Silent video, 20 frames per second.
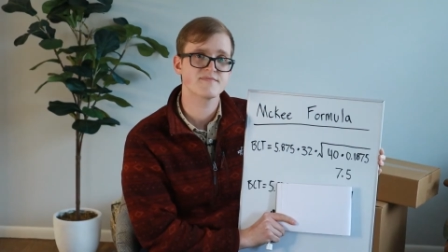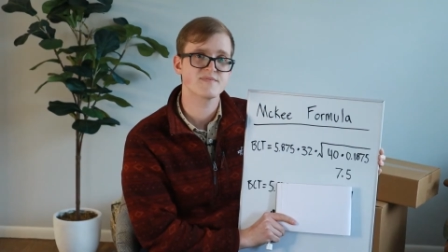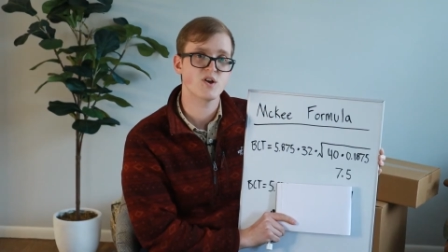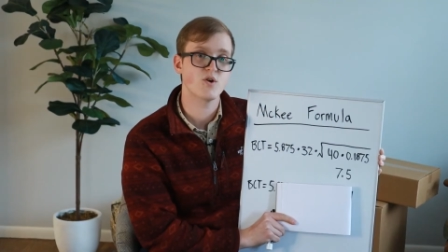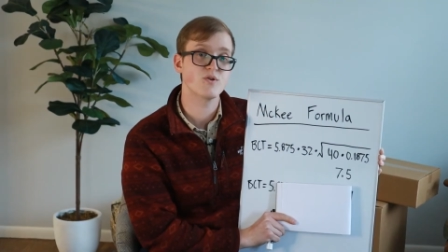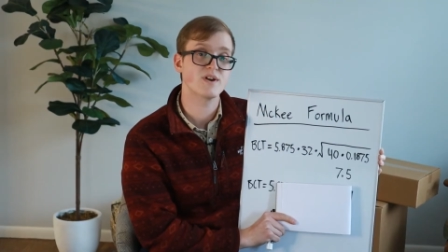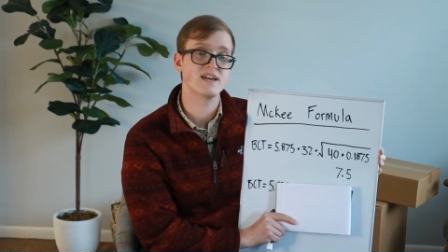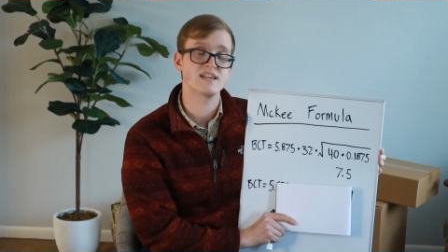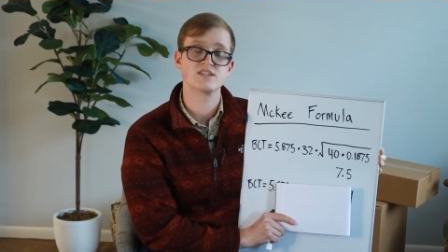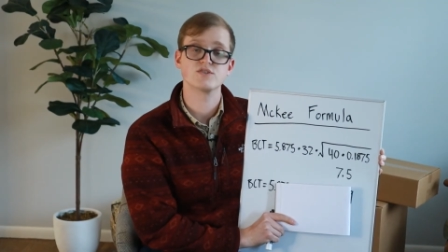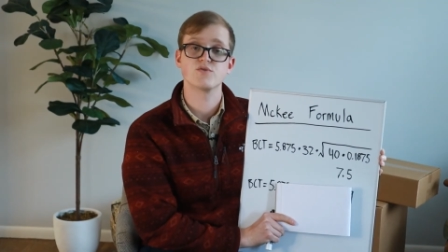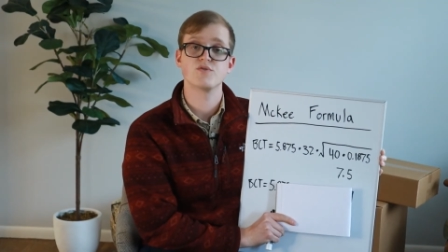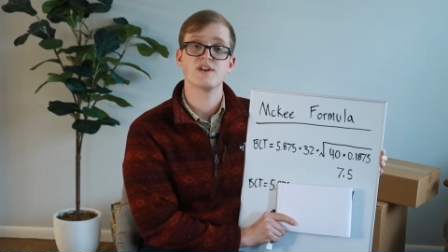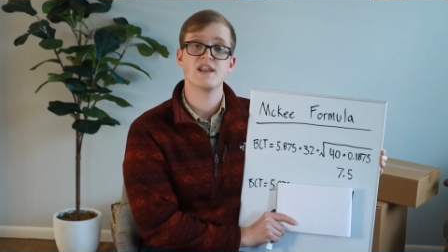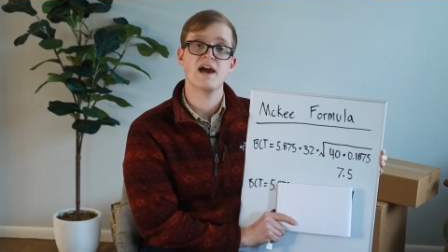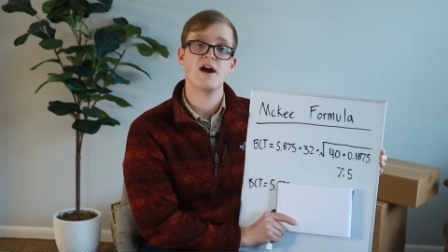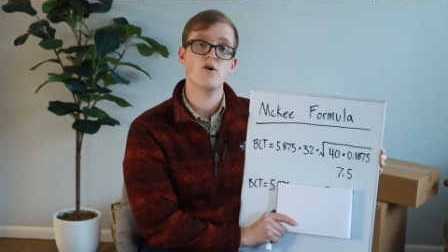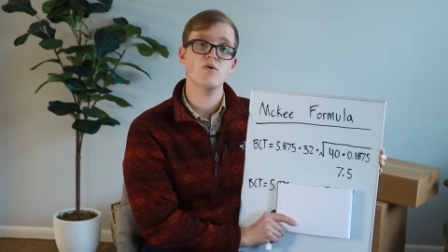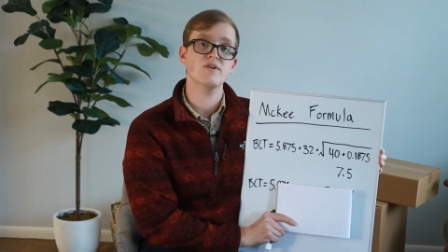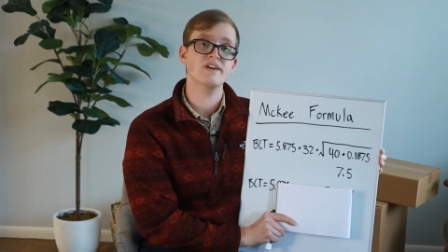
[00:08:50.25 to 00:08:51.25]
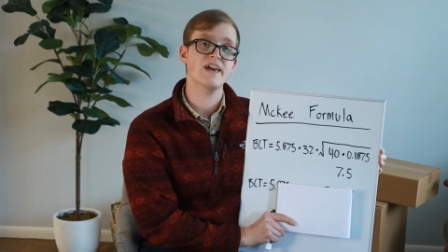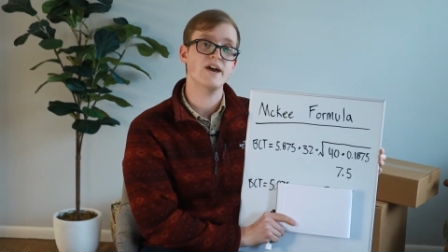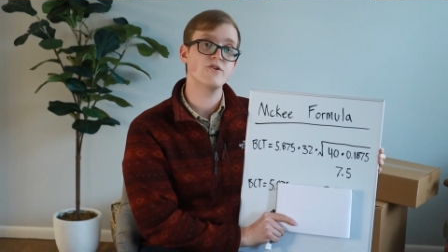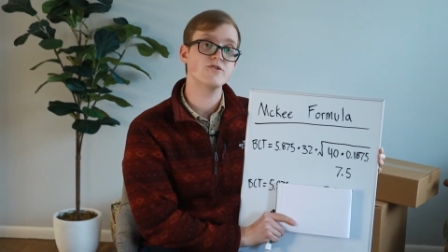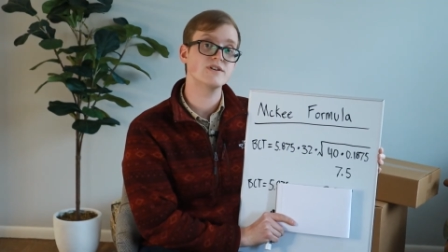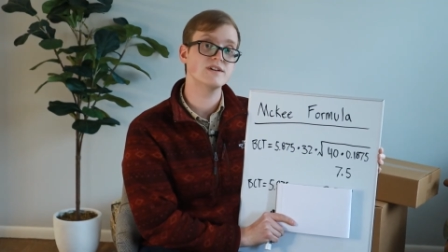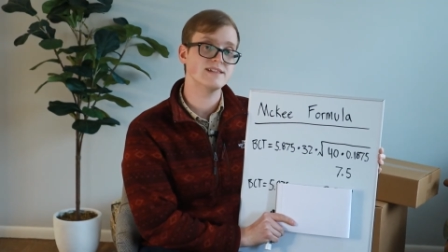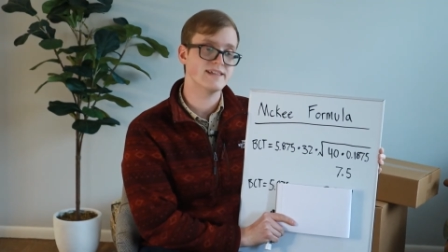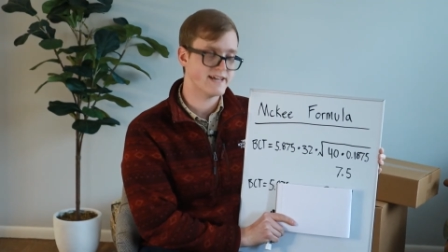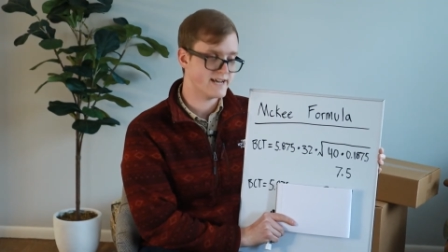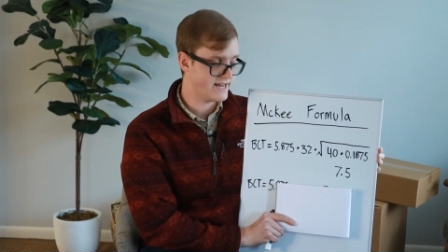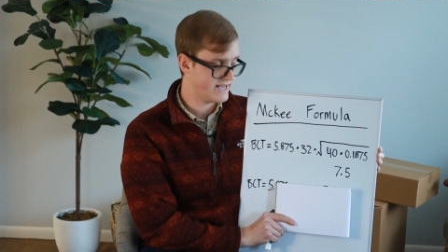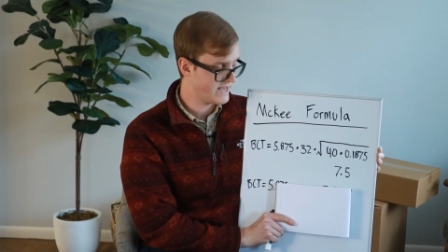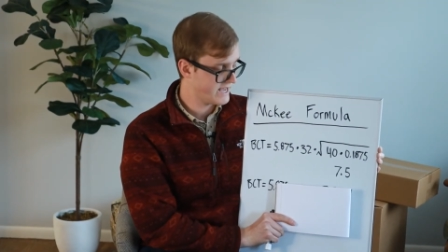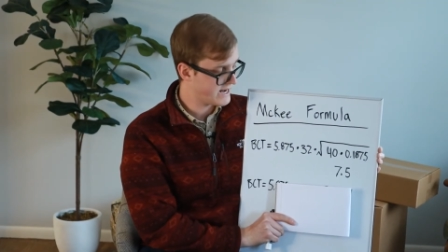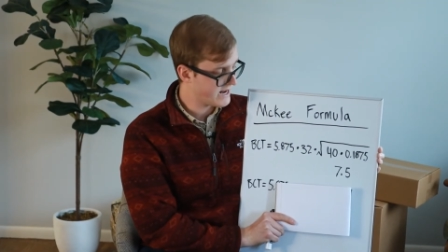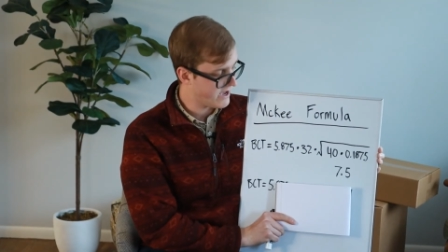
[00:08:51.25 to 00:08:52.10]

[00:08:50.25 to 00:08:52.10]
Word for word: Okay, so now calculating it